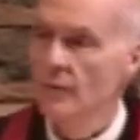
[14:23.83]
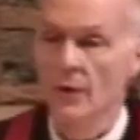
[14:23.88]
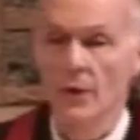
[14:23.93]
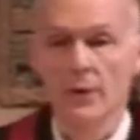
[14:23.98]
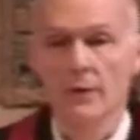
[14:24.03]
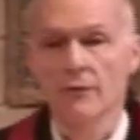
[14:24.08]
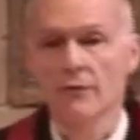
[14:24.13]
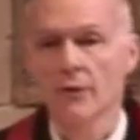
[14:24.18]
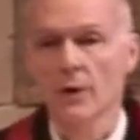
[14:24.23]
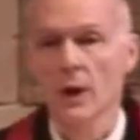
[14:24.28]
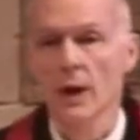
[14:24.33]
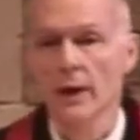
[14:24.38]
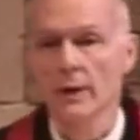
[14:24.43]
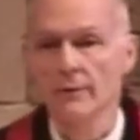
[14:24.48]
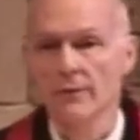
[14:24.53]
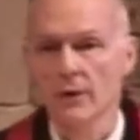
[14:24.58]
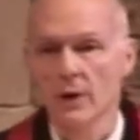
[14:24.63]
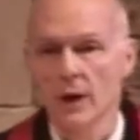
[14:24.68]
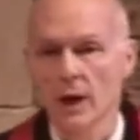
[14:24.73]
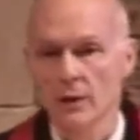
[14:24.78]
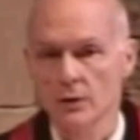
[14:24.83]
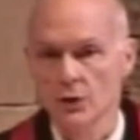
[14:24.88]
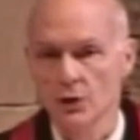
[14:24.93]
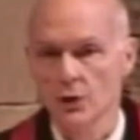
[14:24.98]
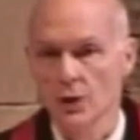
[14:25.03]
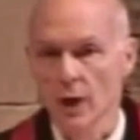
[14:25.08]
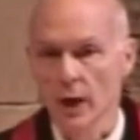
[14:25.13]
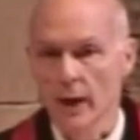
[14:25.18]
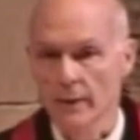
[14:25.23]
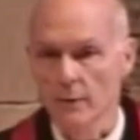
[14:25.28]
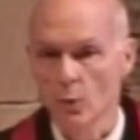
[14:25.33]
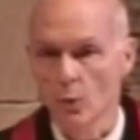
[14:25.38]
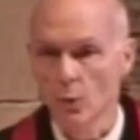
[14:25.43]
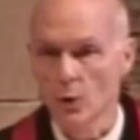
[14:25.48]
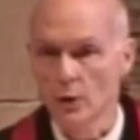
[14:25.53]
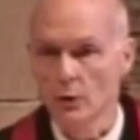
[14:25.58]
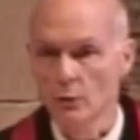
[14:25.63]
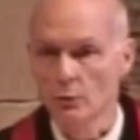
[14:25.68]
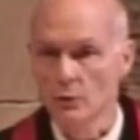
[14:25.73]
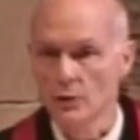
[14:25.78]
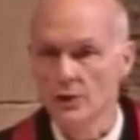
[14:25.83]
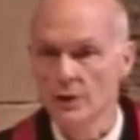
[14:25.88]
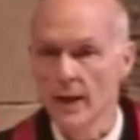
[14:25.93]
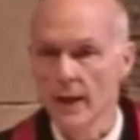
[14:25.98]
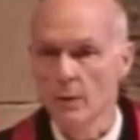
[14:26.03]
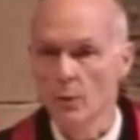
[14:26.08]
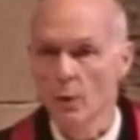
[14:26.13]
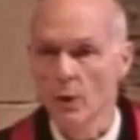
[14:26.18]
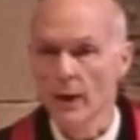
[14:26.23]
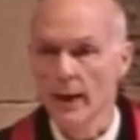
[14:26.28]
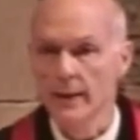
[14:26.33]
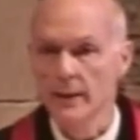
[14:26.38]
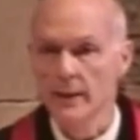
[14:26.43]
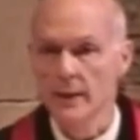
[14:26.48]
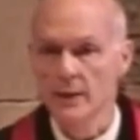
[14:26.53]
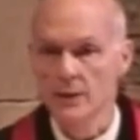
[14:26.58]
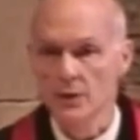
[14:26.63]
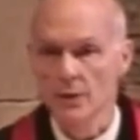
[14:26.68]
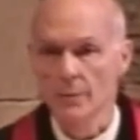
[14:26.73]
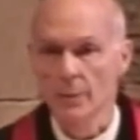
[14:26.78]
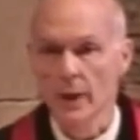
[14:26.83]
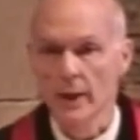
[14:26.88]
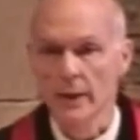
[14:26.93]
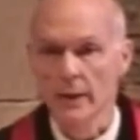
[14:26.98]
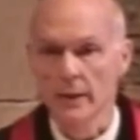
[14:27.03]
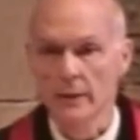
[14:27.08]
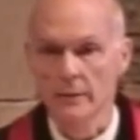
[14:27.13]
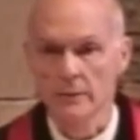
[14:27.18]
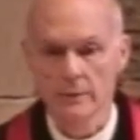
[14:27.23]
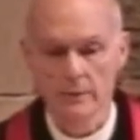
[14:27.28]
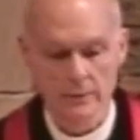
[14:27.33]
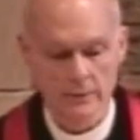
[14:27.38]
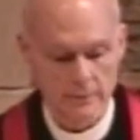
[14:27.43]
for the flood of gunshot wounds they were anticipating.